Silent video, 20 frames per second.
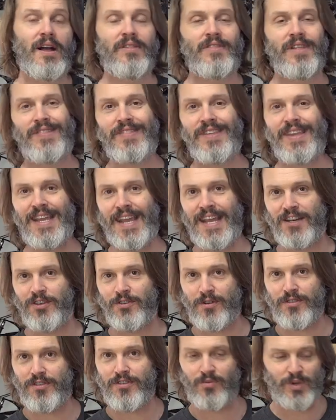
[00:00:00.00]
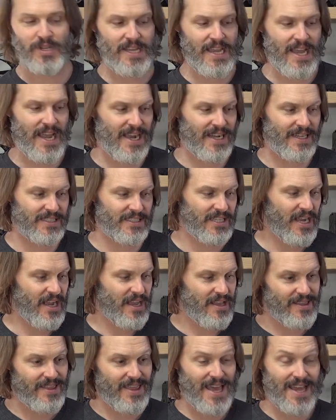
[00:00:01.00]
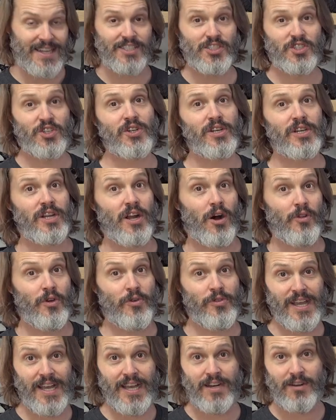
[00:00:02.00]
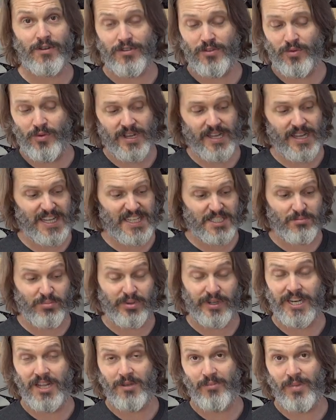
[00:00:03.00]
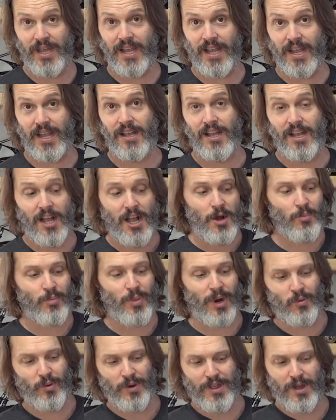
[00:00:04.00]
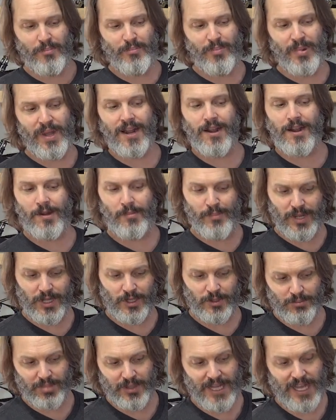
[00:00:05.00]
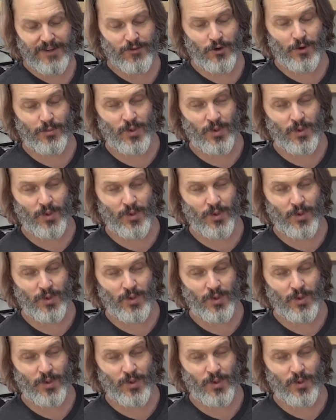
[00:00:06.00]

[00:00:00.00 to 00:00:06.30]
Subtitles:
than the Ender 3 has. That is good, although the Ender 3 is plenty big. But with a big build platform,